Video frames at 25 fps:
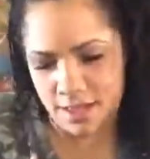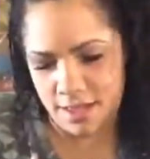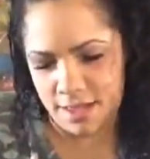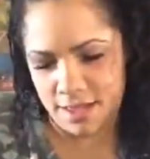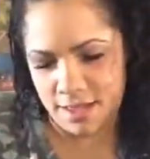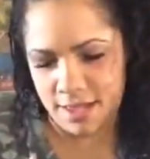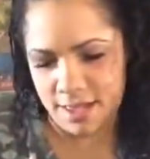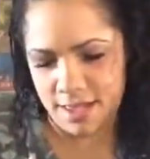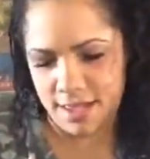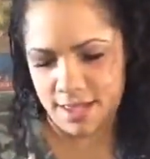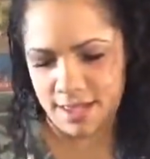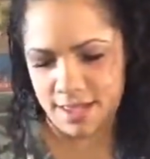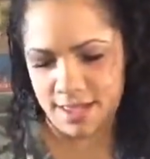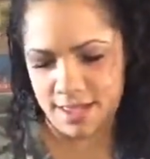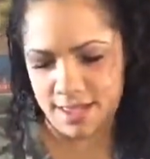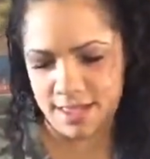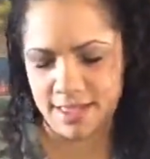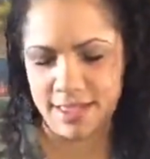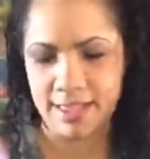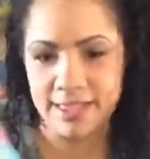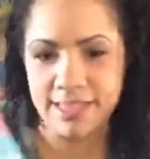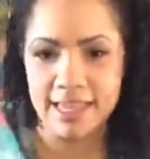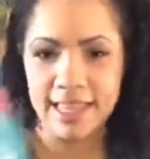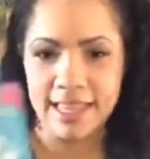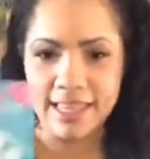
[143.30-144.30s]

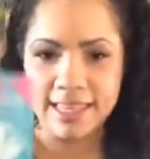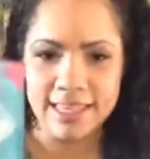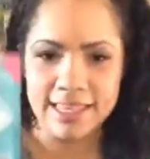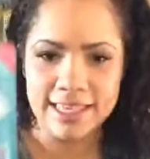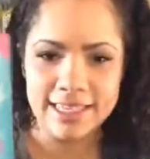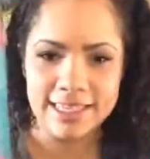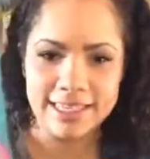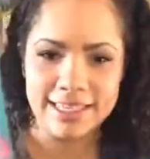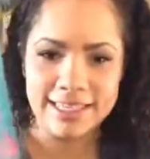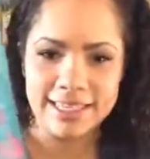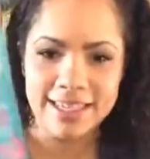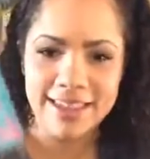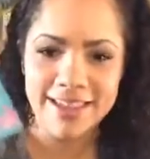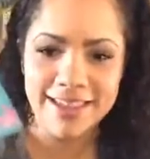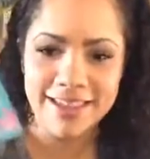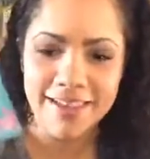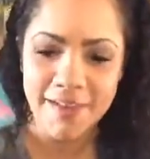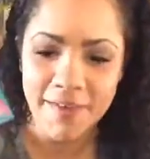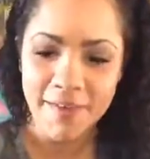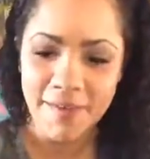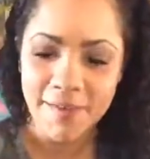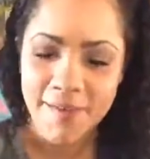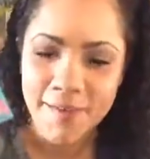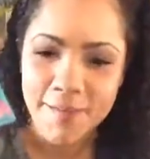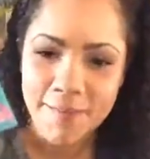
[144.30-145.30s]
And the jellies.
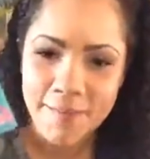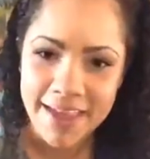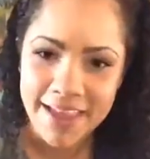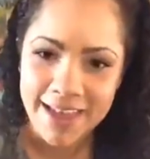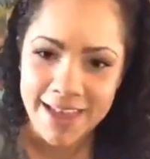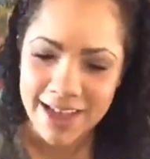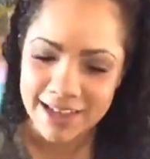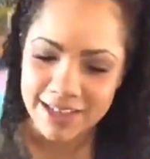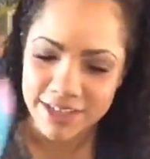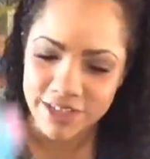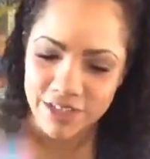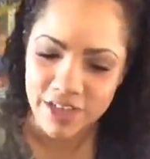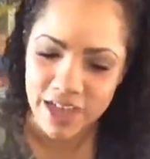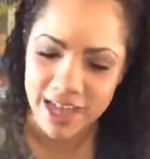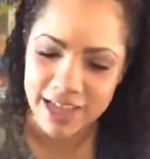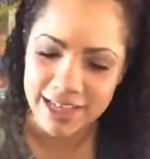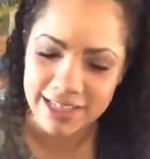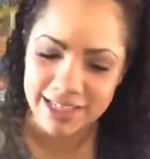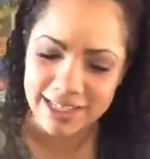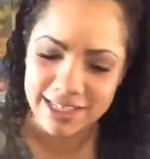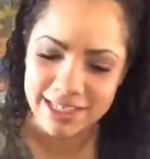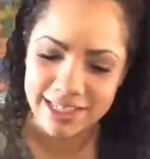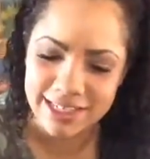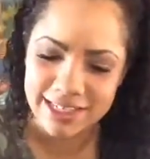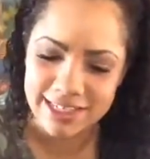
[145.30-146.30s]
Oh my gosh, you
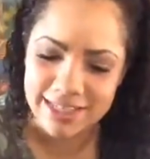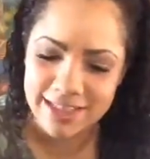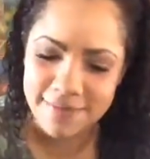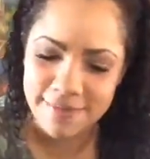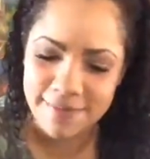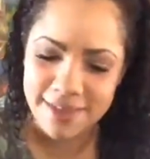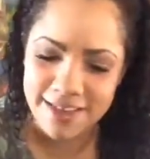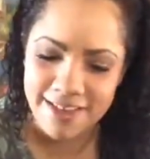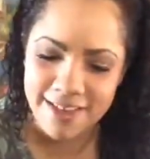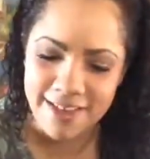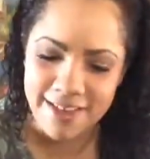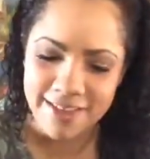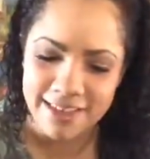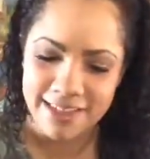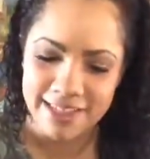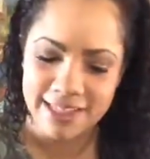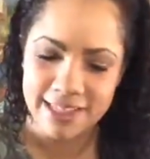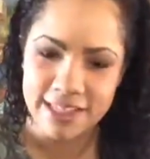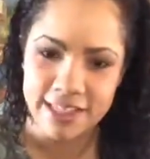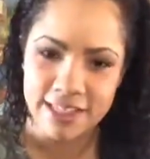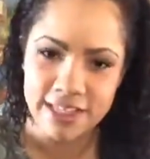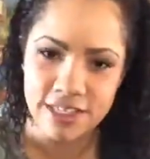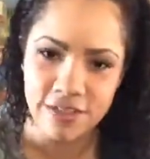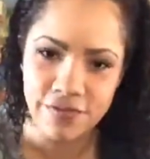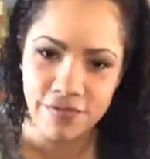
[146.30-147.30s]
guys, she sent me all these
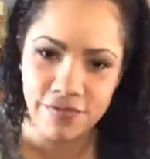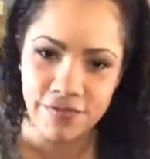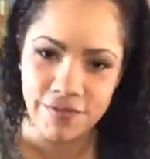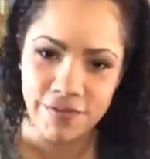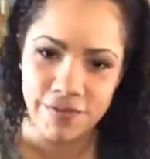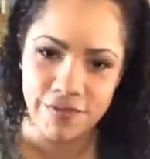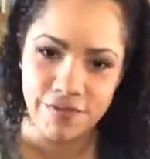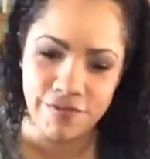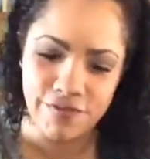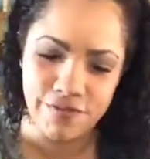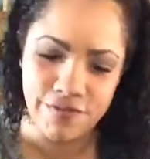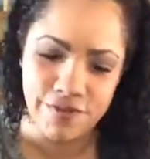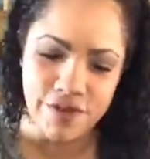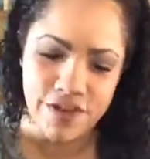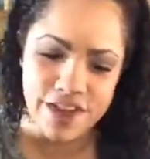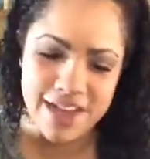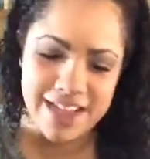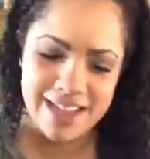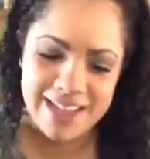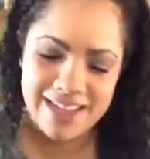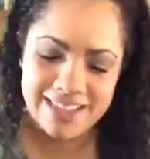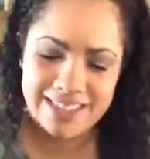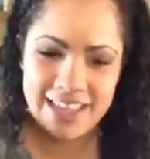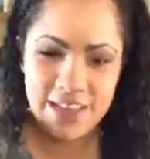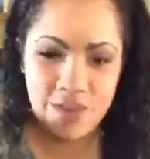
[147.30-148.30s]
things for
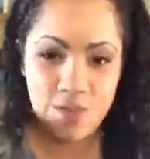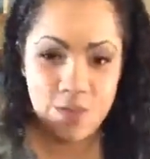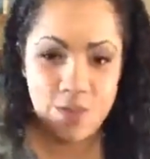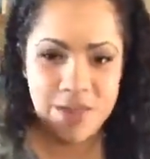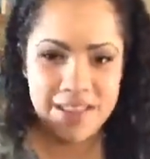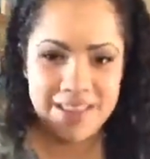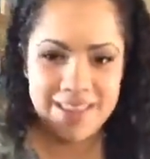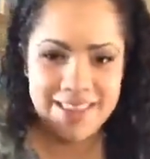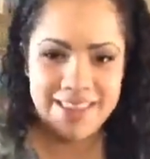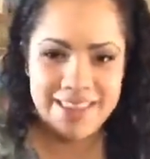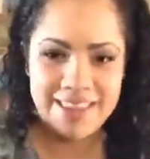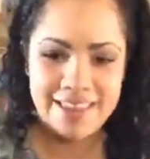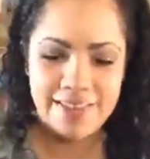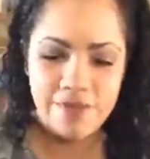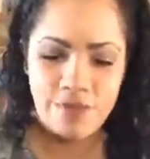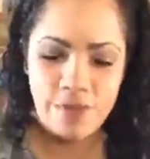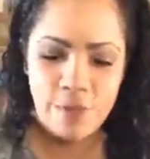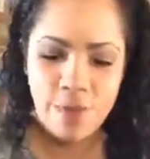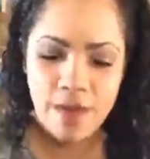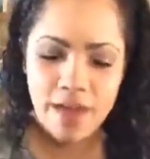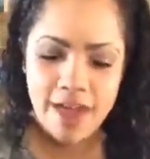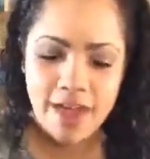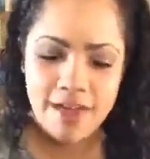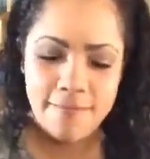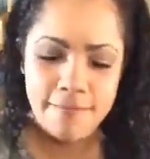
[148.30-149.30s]
free because I won the
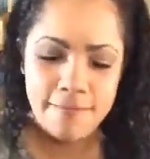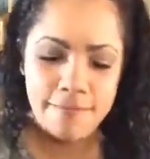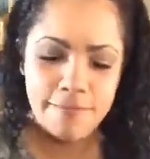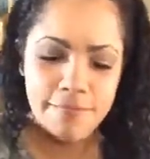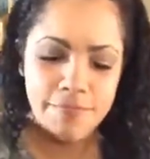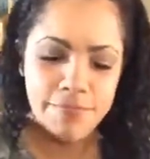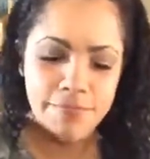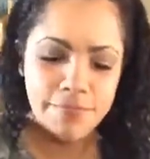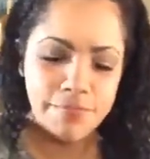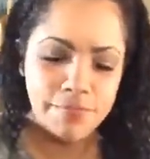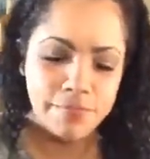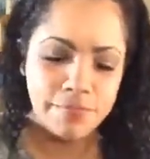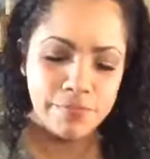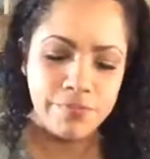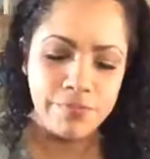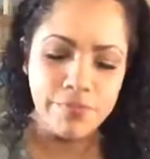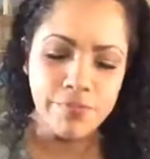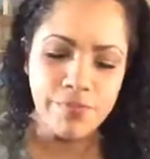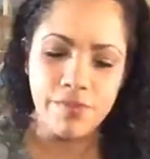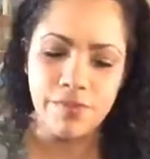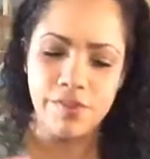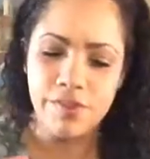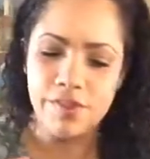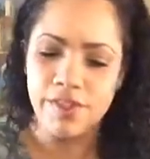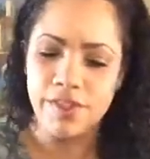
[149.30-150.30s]
giveaway.
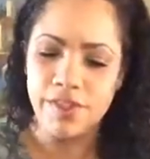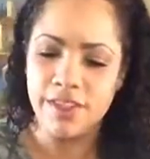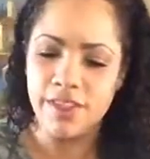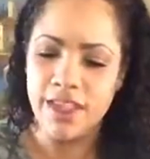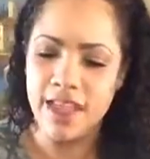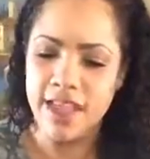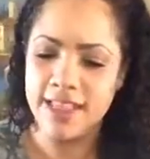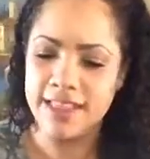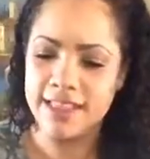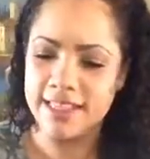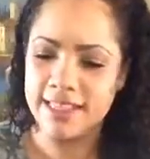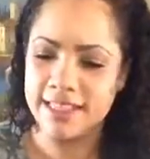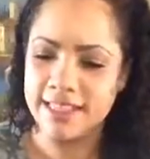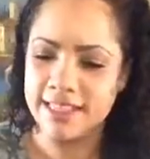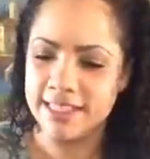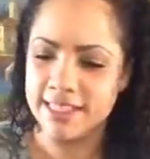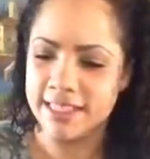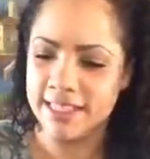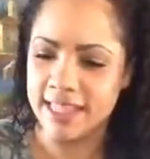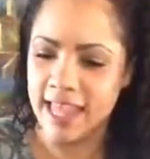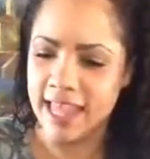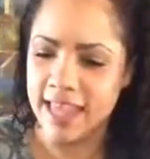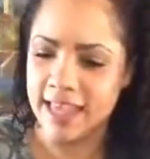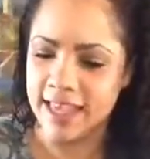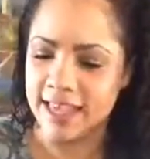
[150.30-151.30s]
And this
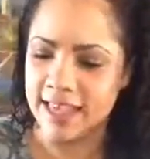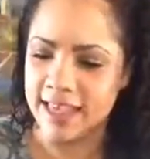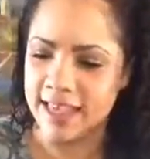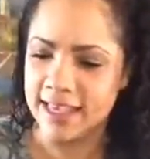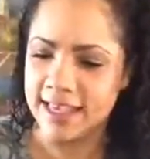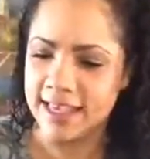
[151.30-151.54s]
is like